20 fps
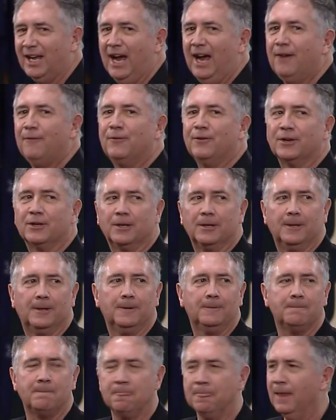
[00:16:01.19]

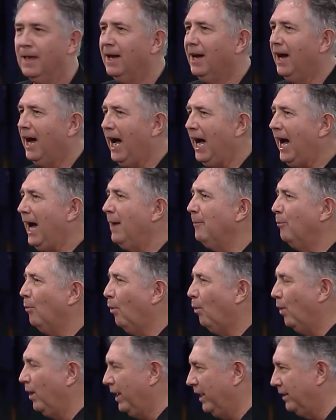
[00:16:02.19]
Africa,
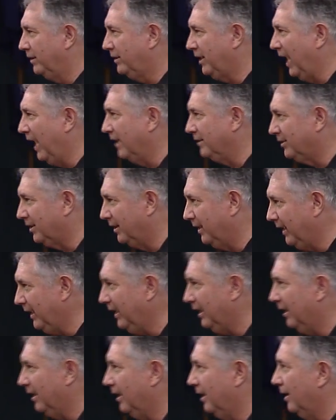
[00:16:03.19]
I'm in
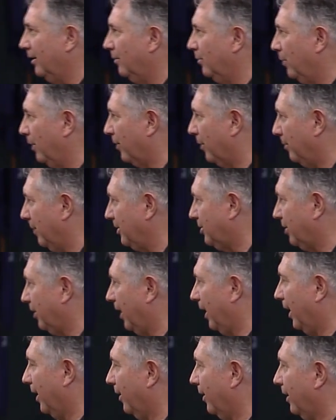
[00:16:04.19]
Tanzania with a
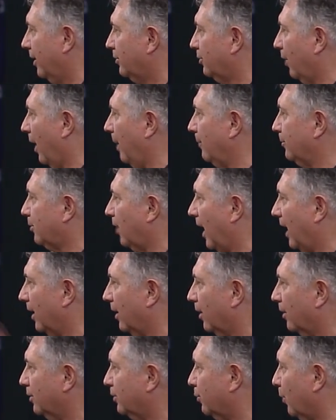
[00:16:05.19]
missionary, so I'm trying to
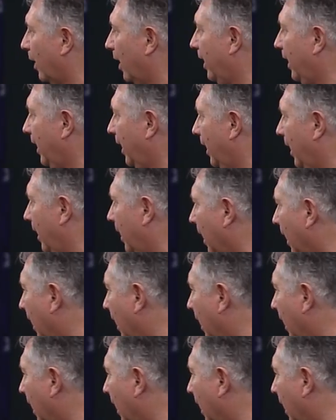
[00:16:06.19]
learn Swahili.